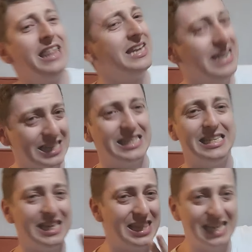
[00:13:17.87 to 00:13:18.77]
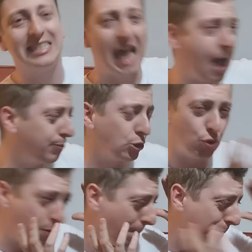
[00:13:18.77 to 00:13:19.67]
than listen to this
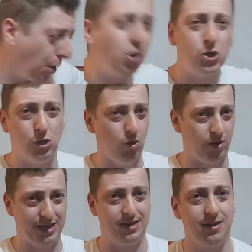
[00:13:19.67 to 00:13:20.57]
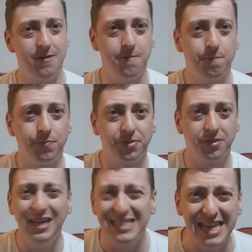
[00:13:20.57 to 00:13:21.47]
absolute mongoloid.
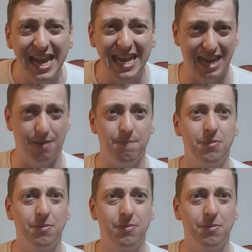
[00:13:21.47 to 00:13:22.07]
He's an idiot.